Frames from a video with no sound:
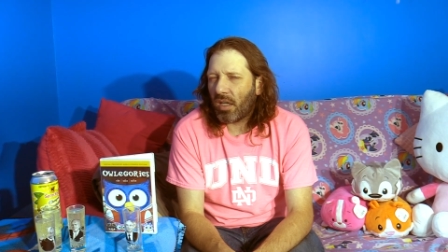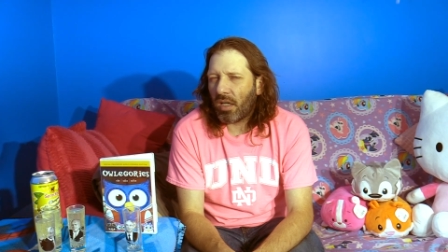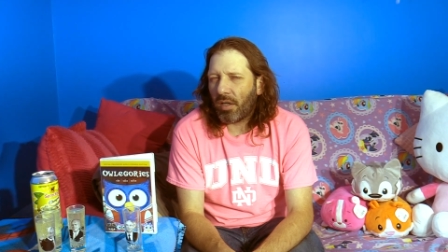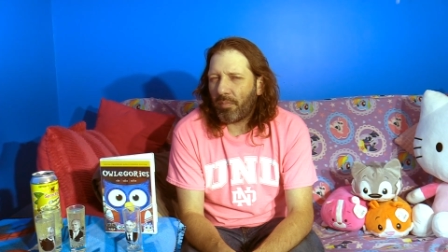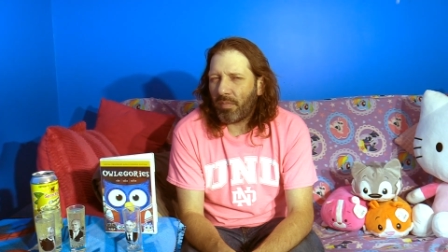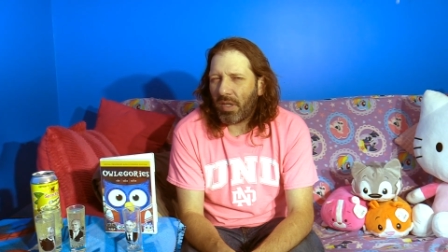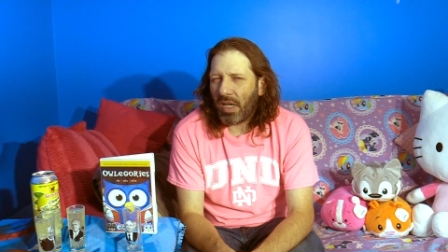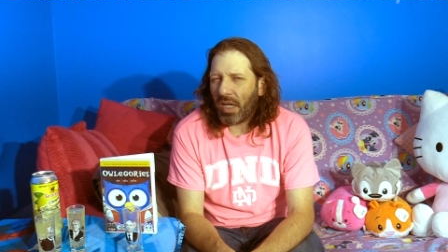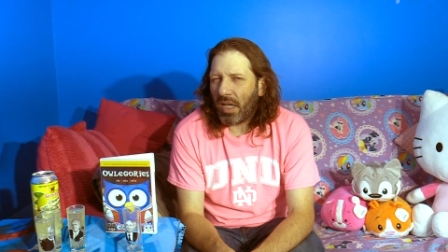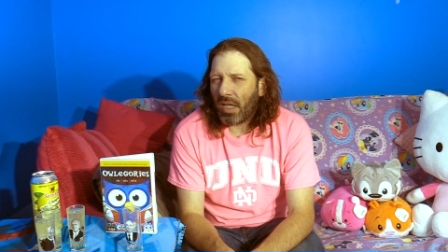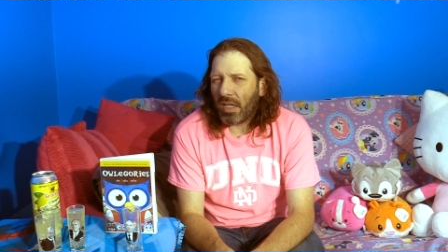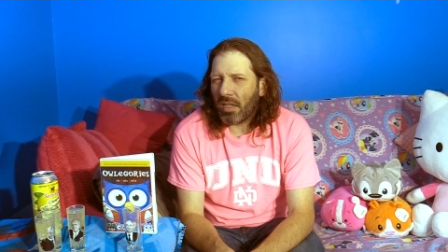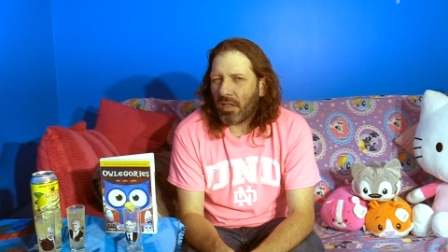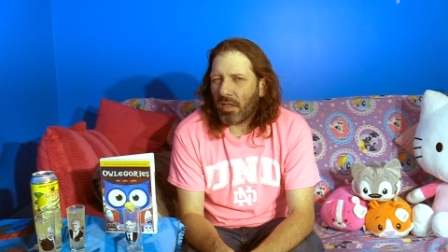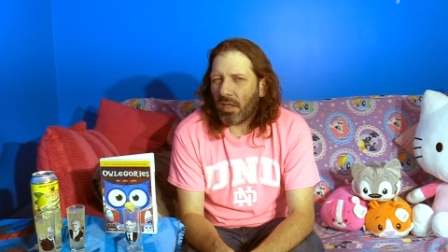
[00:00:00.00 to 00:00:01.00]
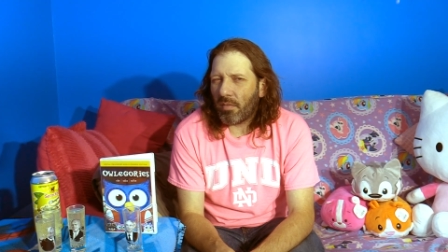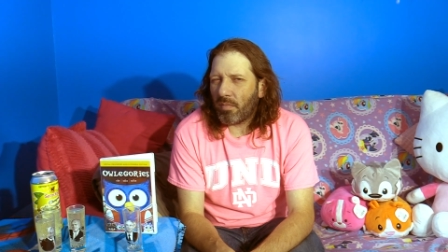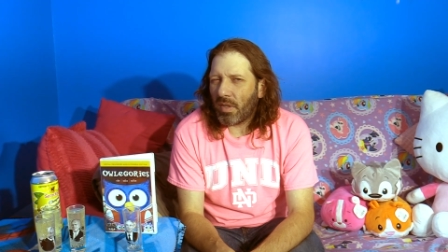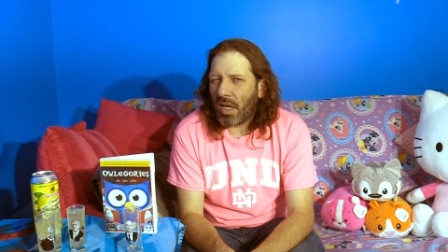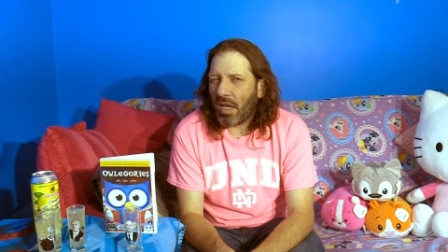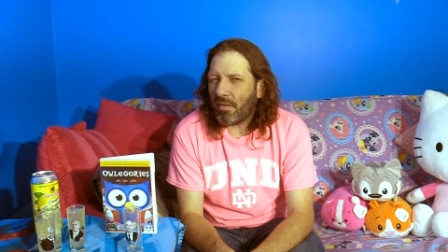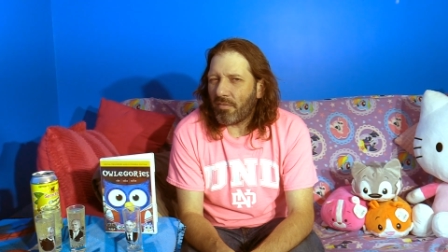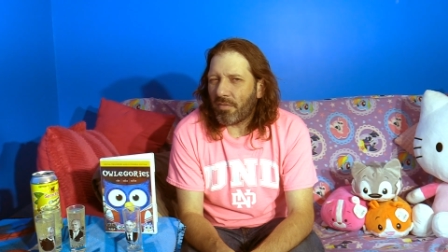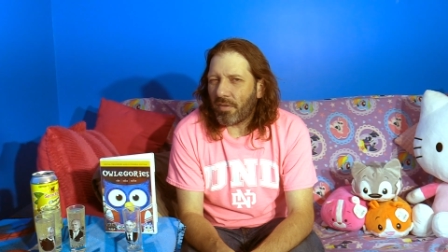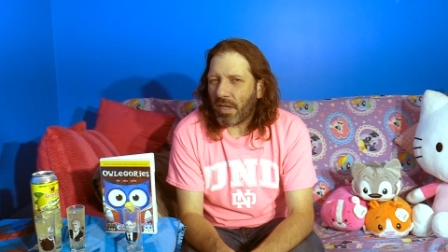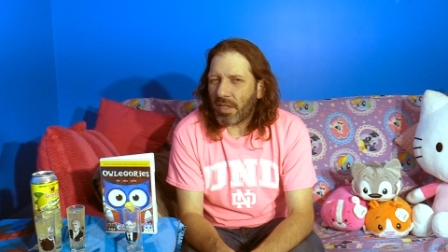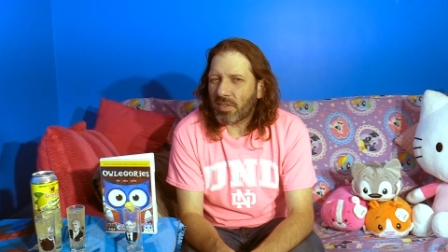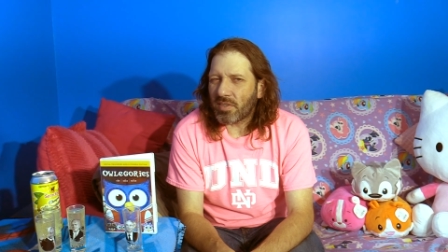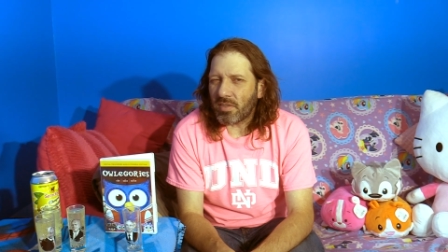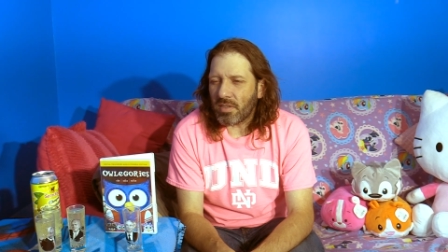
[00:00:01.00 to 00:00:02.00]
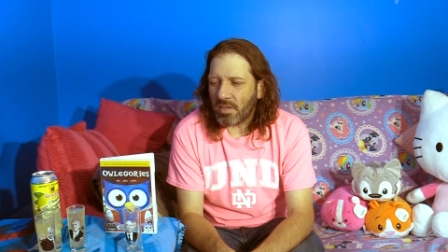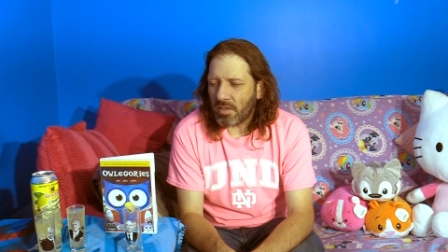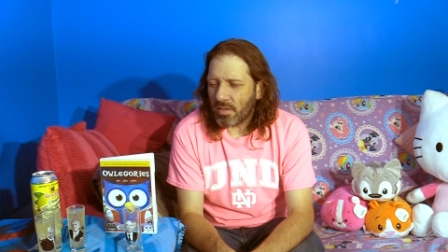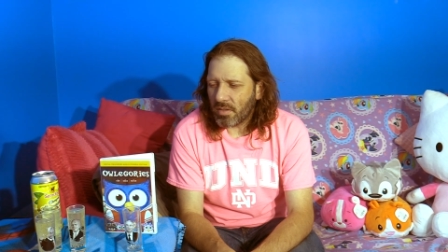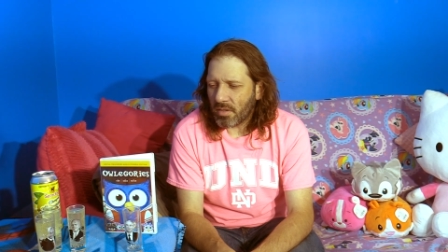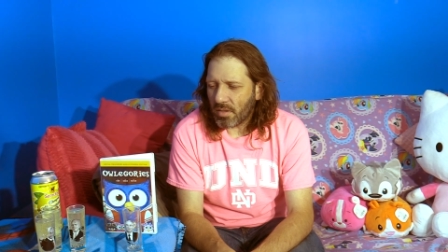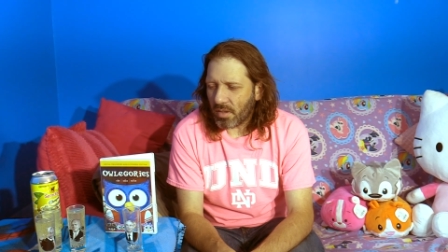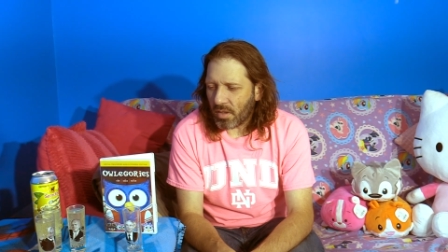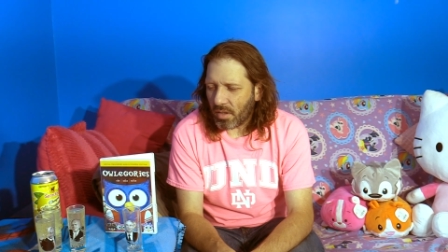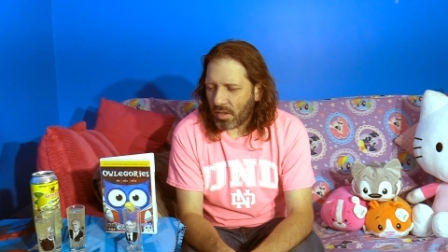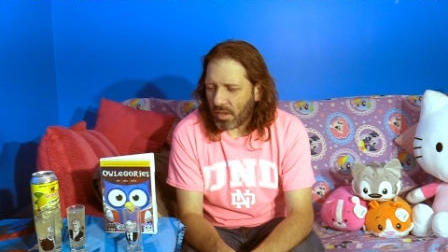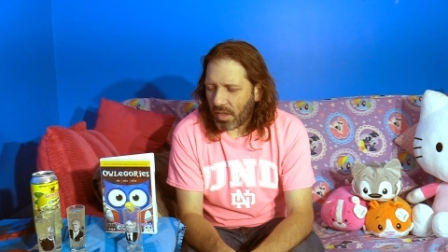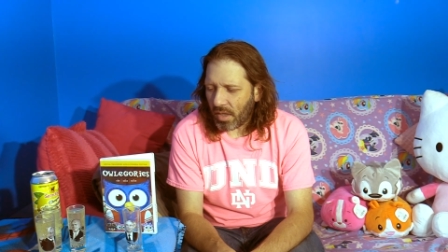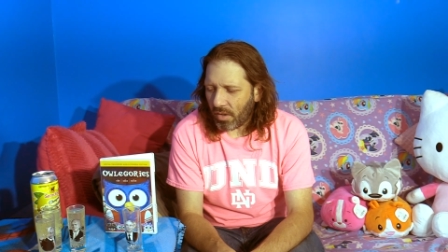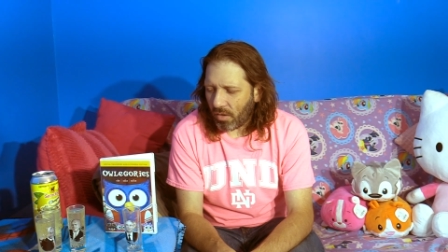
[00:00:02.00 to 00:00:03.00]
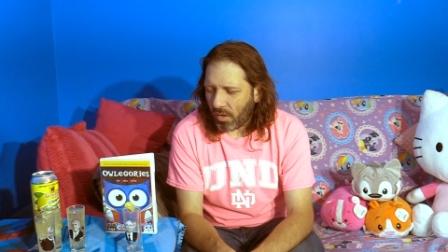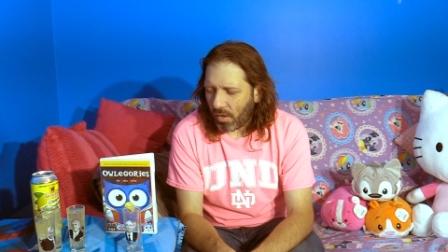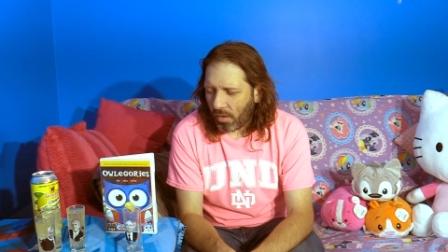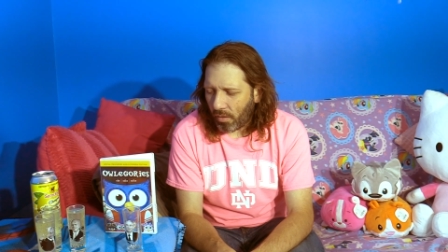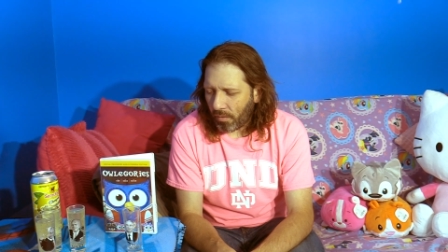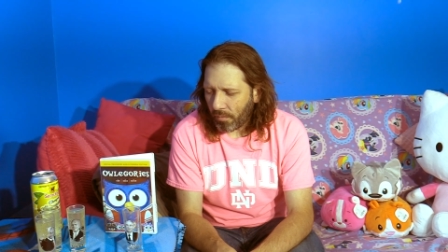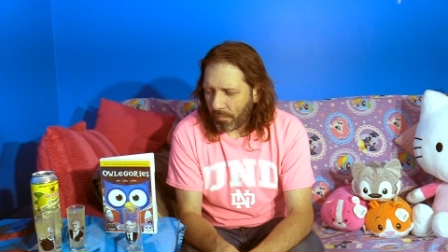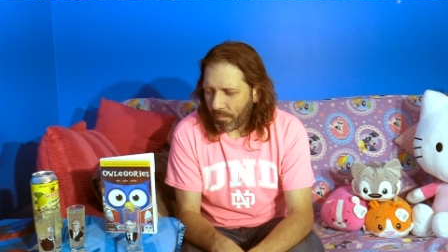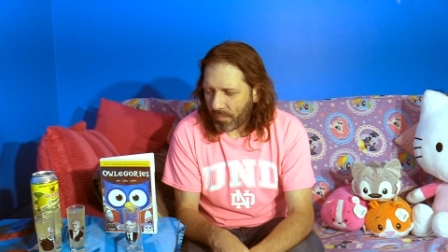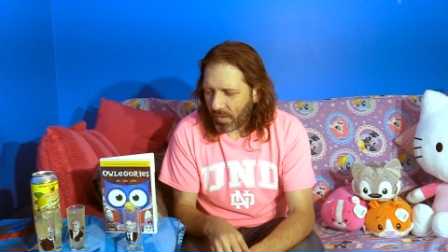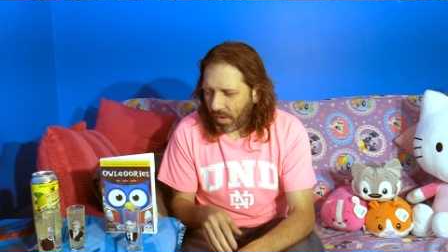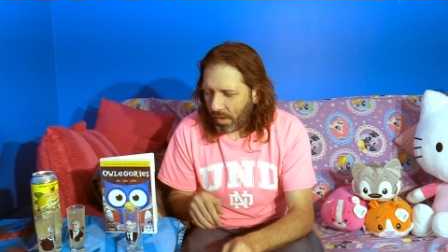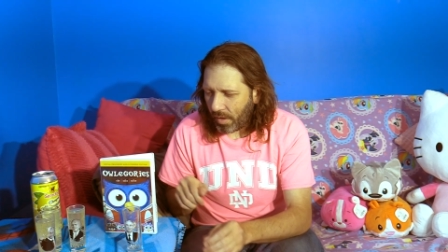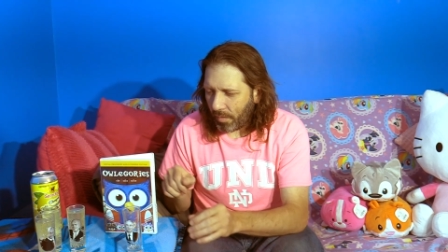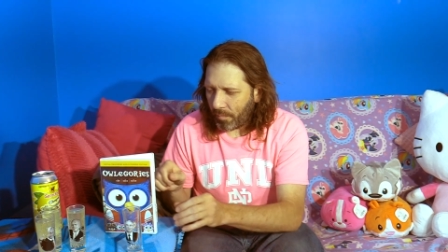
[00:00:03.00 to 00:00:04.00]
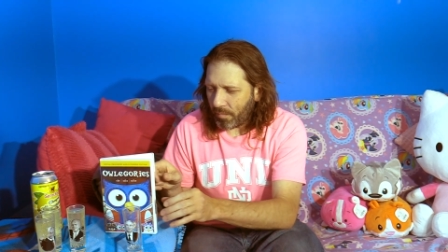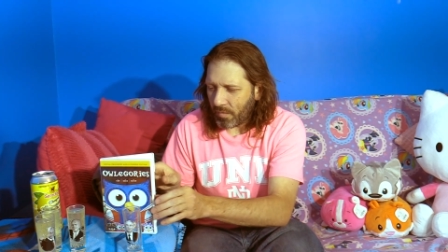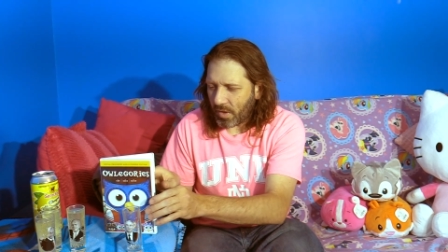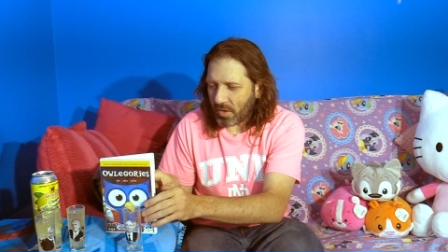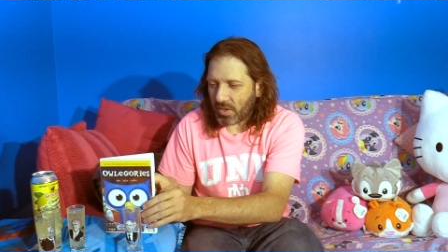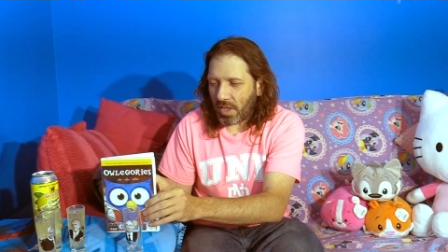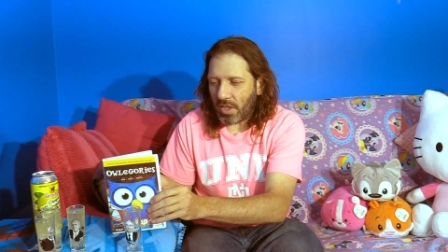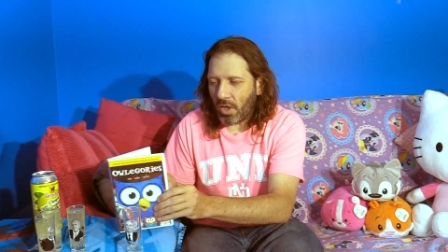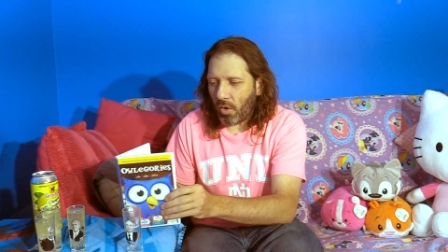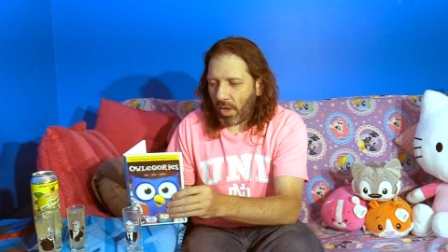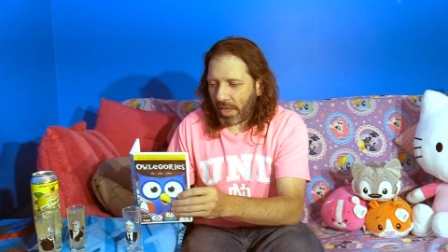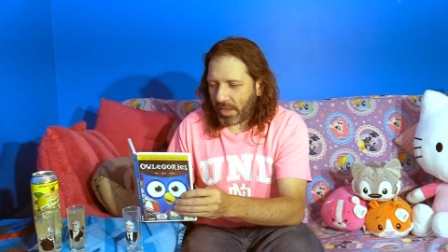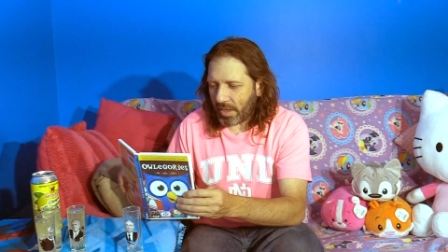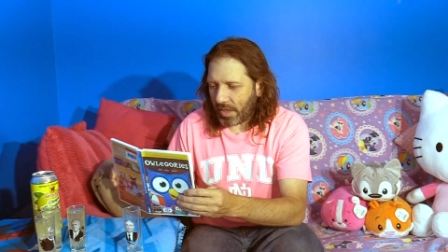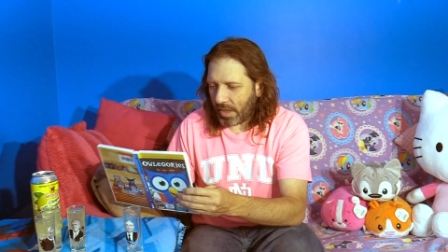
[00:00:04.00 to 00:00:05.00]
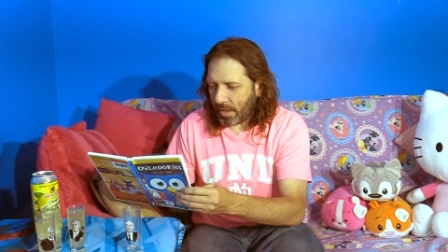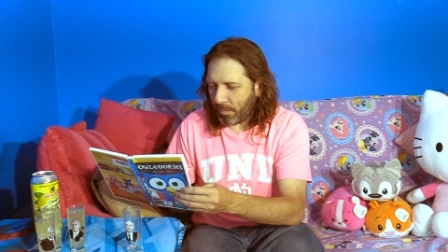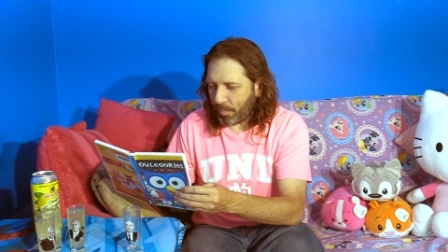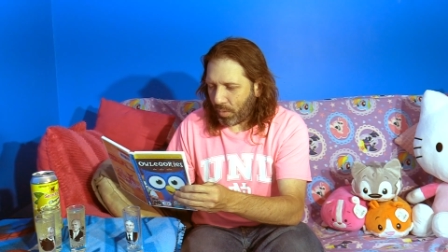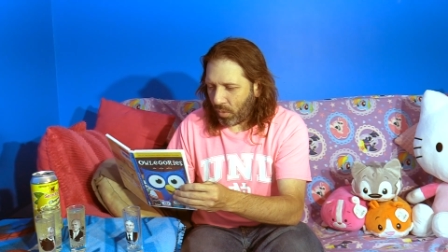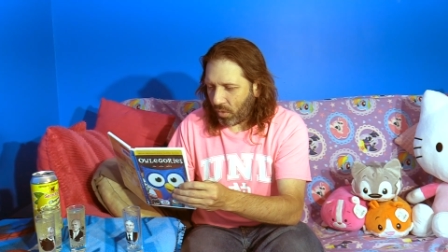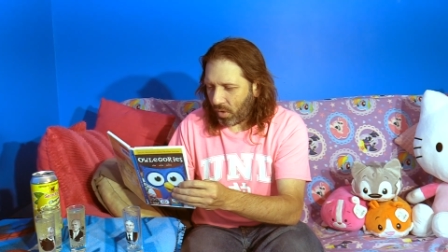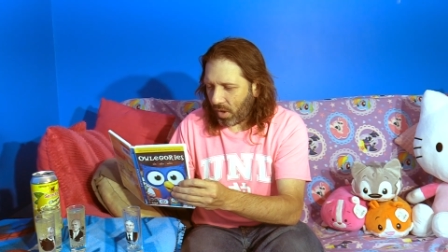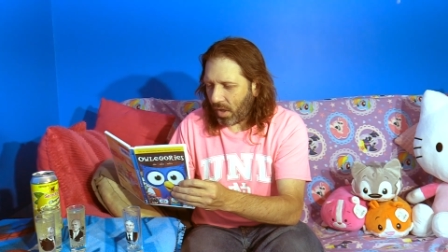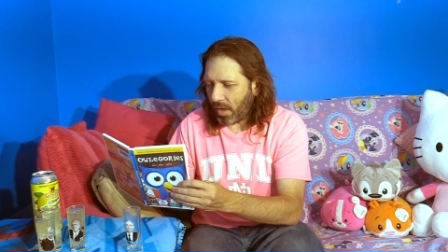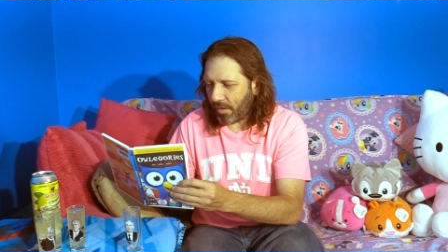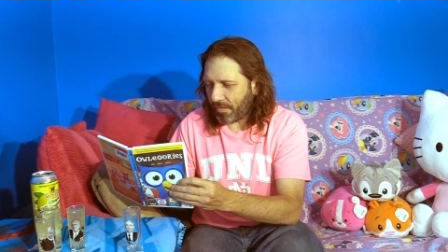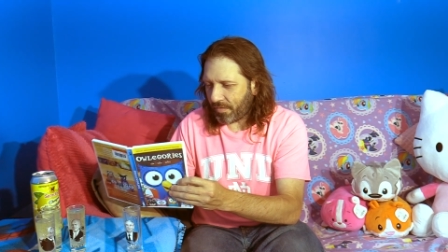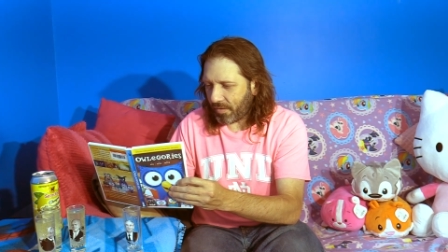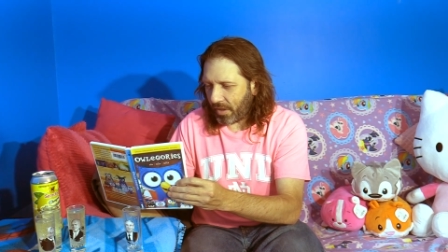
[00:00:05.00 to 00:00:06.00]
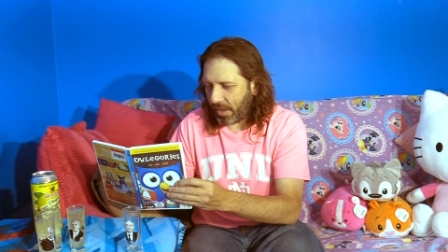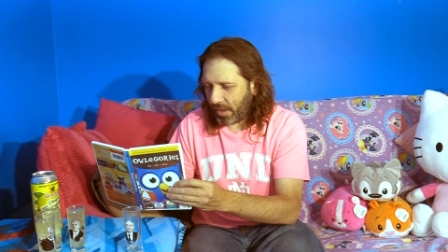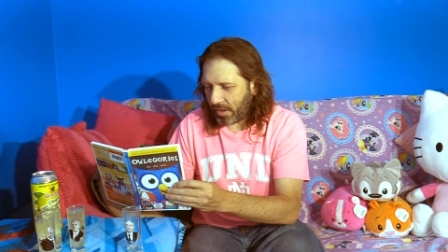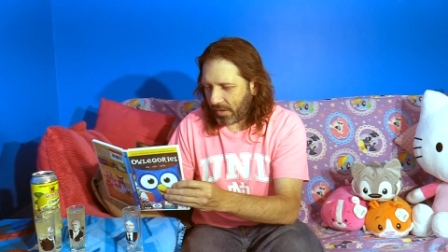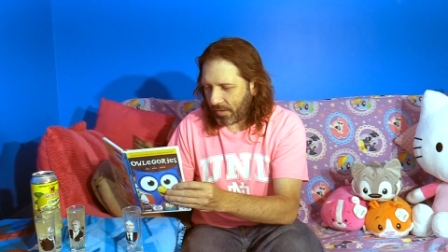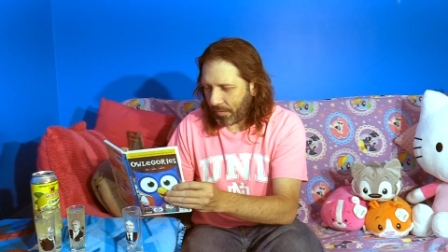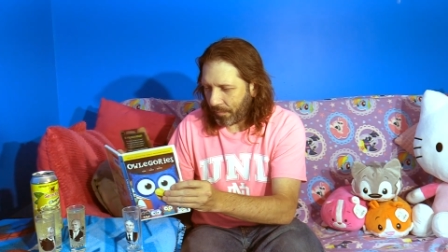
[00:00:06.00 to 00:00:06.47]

I'm not I'm not invested uh, at all because um, I know I can't pull off like